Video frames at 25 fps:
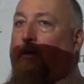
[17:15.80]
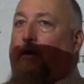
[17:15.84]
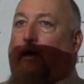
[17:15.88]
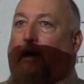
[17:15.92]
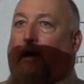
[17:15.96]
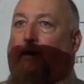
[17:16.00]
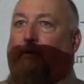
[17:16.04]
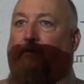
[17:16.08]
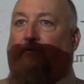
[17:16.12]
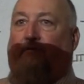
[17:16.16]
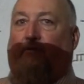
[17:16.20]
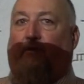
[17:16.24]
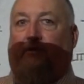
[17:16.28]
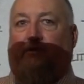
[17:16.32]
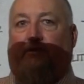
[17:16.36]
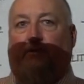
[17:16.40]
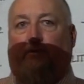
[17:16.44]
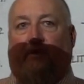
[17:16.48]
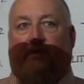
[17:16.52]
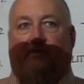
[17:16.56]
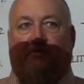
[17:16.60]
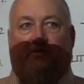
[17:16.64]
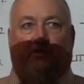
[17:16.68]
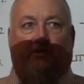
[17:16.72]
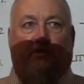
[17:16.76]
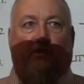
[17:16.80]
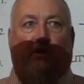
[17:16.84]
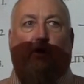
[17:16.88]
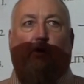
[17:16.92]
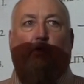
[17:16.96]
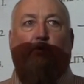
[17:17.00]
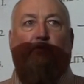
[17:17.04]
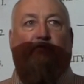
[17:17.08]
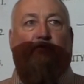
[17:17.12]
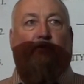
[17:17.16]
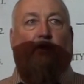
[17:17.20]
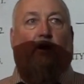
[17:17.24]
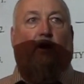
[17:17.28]
I refer to it as
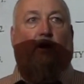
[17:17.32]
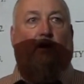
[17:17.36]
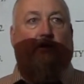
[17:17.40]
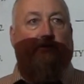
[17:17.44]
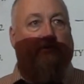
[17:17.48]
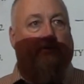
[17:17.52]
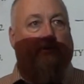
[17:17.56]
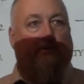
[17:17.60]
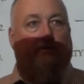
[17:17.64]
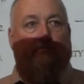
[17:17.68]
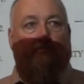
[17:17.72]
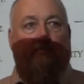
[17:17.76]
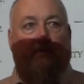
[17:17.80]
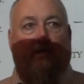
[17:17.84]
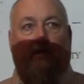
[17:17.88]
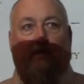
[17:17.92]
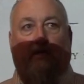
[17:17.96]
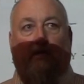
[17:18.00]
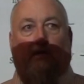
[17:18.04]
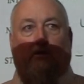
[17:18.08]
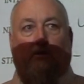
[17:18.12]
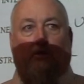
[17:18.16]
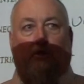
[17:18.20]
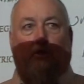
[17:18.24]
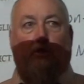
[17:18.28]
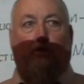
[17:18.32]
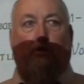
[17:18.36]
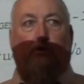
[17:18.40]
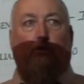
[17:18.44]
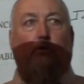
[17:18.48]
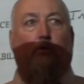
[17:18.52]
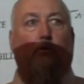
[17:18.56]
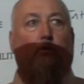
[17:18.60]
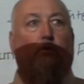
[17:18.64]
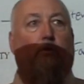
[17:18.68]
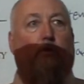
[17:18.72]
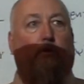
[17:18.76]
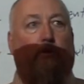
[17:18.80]
no fault, meaning
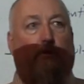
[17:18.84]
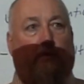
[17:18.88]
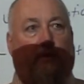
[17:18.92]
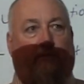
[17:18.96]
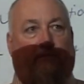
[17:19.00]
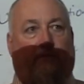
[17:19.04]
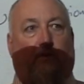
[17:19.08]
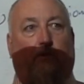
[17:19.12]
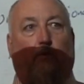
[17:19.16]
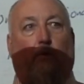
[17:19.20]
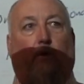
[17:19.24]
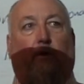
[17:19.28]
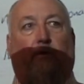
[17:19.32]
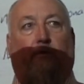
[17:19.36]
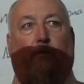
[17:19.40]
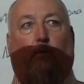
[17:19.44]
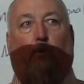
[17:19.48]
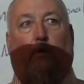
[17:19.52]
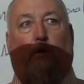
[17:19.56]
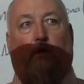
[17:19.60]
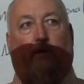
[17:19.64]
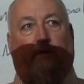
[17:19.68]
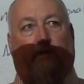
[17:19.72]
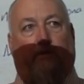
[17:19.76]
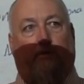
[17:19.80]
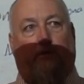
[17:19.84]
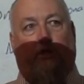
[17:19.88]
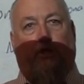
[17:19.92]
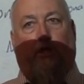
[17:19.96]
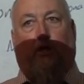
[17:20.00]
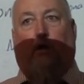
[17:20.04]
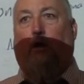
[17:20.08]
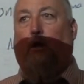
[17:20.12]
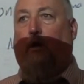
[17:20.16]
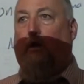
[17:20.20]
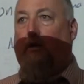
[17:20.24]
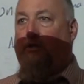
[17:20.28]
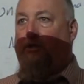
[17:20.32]
you, if you are the one in
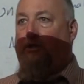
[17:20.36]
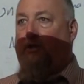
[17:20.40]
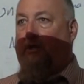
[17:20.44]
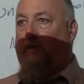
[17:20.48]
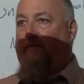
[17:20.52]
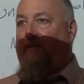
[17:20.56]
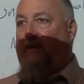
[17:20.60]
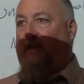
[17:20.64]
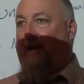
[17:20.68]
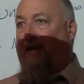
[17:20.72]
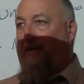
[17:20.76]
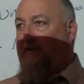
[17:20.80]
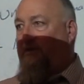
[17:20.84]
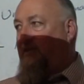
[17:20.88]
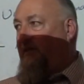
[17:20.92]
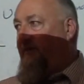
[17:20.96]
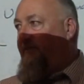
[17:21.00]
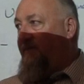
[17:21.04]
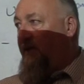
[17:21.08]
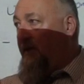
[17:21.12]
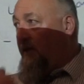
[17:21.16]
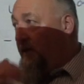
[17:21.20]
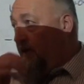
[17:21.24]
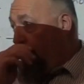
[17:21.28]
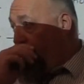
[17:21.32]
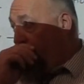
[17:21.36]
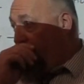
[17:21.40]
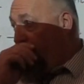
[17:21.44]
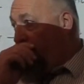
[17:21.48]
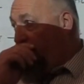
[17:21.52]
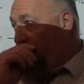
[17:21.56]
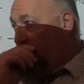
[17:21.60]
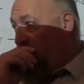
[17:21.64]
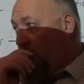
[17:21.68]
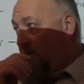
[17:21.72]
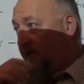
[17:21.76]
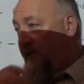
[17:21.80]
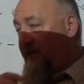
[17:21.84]
charge of an activity
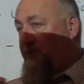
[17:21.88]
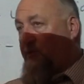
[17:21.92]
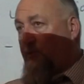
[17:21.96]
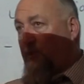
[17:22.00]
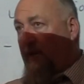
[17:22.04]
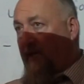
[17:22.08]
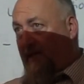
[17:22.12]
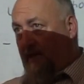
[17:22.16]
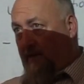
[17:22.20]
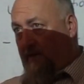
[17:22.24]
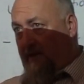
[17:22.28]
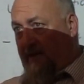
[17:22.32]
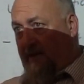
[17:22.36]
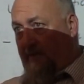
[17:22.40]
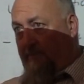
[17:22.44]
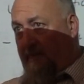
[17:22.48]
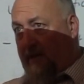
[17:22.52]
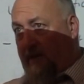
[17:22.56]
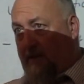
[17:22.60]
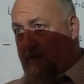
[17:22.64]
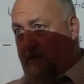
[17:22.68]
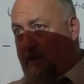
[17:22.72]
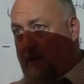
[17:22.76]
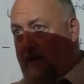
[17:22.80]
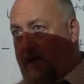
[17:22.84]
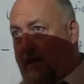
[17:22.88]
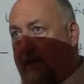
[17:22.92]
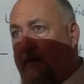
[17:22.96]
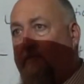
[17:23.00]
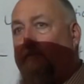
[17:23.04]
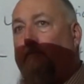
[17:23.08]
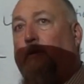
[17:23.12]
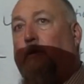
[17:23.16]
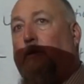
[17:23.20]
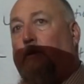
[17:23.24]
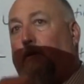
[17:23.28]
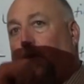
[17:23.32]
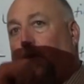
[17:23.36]
that's regulated by law,